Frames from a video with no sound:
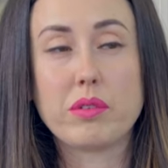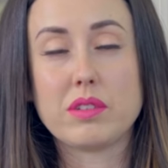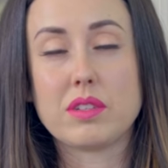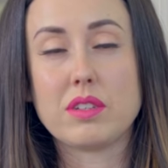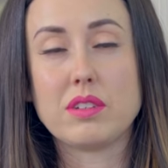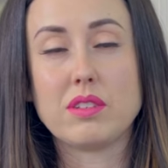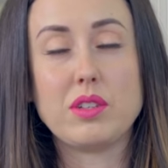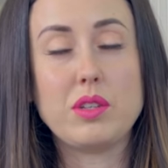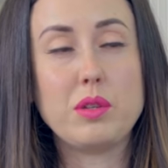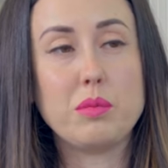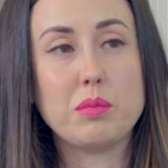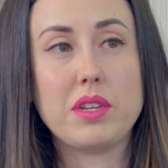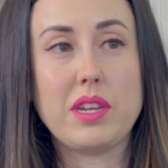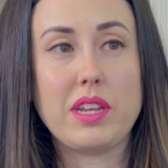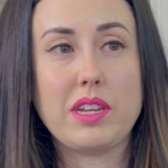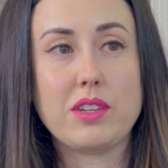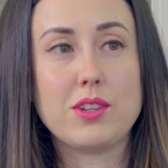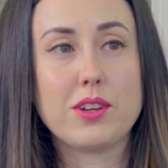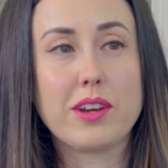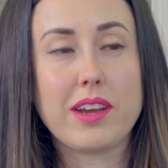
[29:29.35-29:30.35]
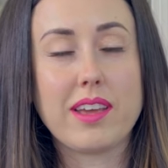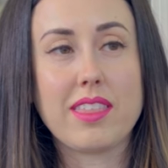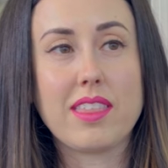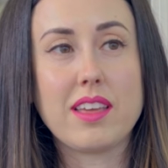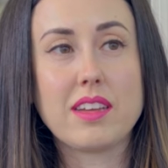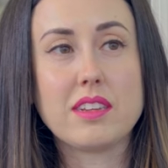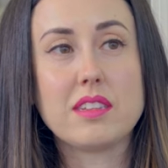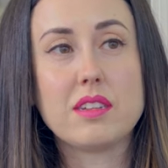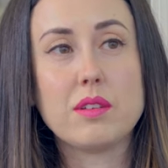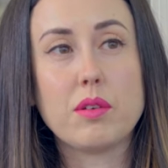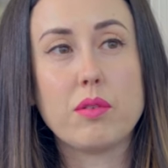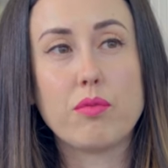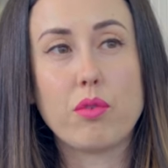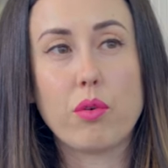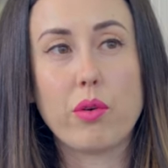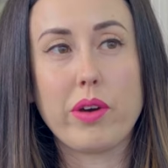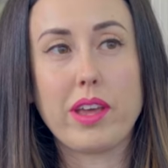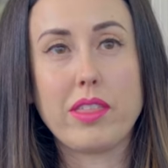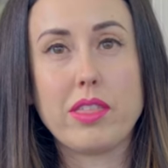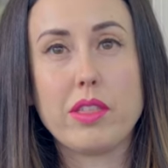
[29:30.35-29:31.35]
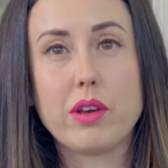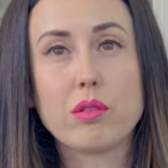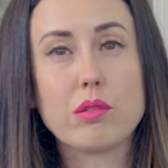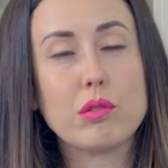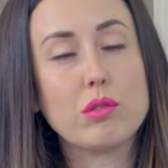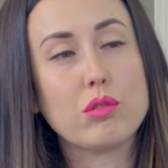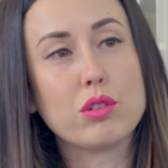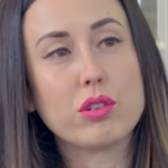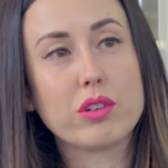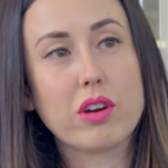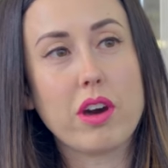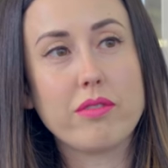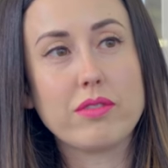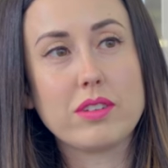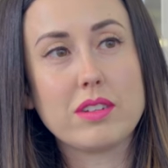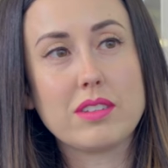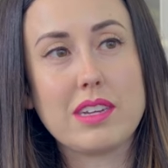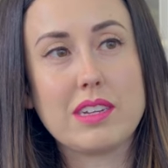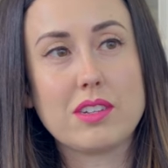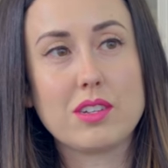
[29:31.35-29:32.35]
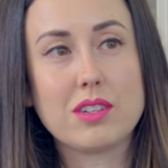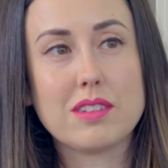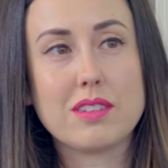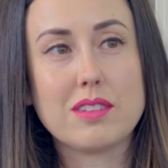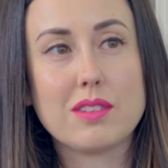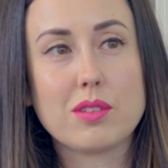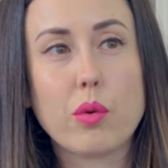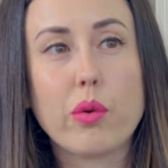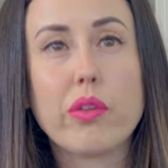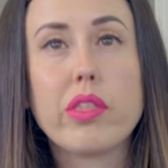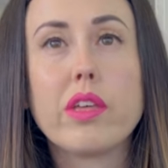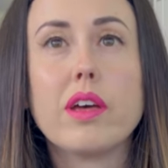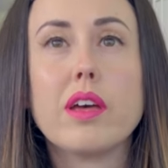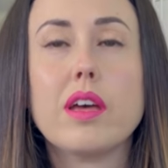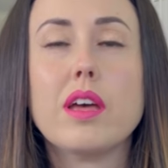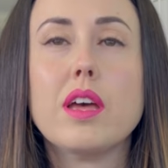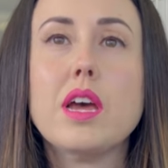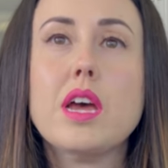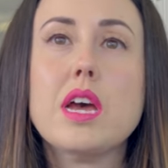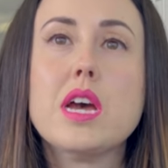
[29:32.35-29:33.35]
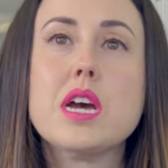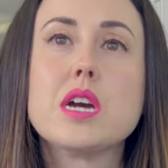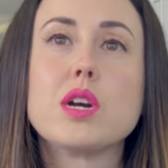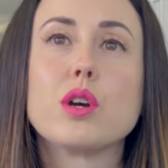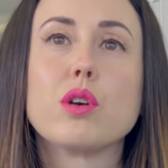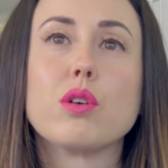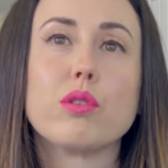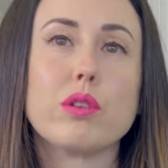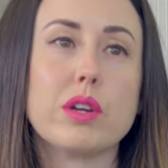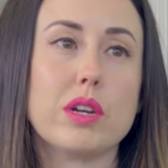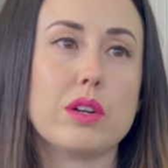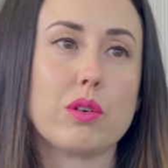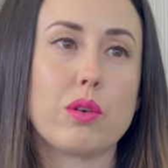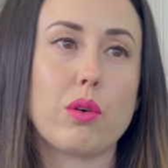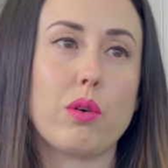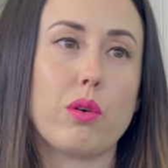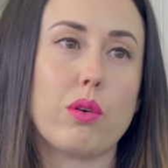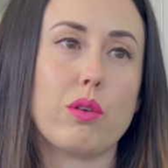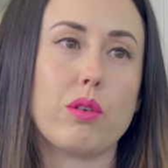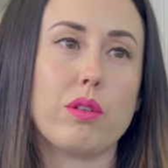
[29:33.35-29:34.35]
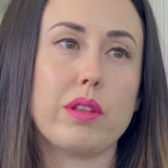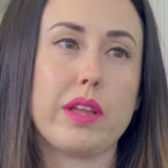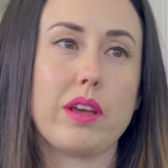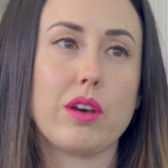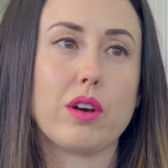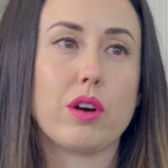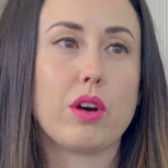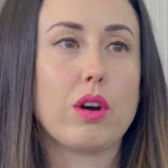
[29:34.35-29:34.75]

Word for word: It's just human nature. Yeah. I think to avoid the crucial conversations or the critical, like